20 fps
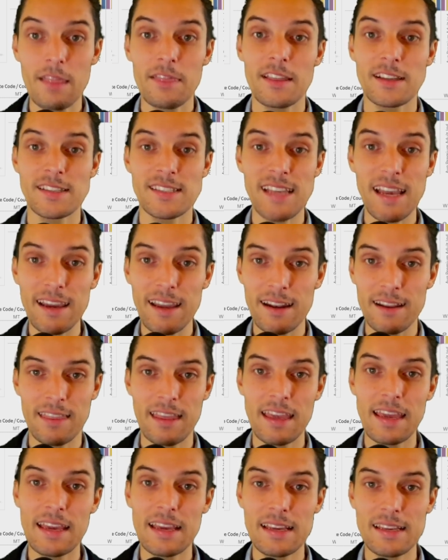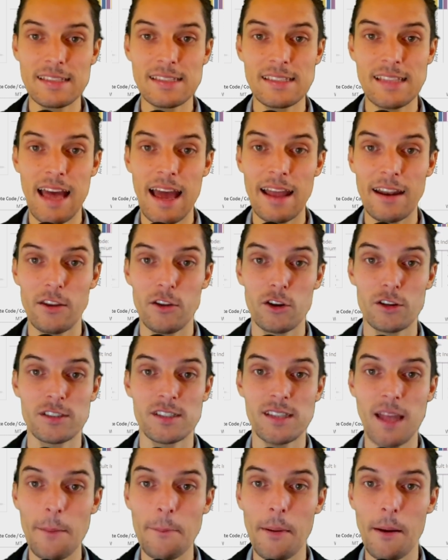The second thing is that your
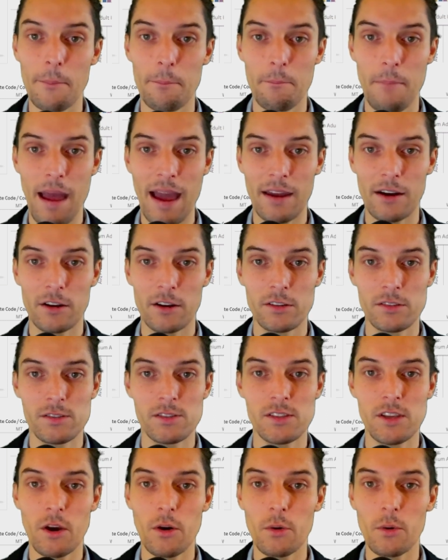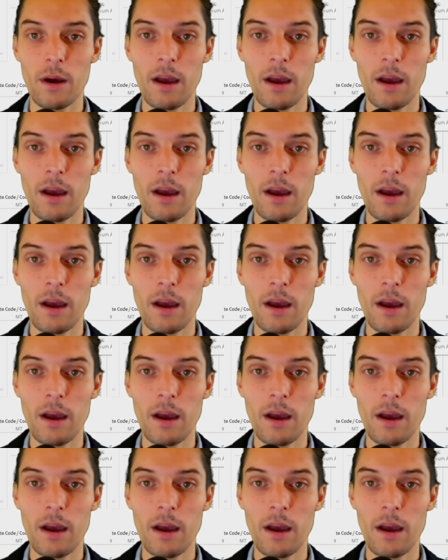step up matters. So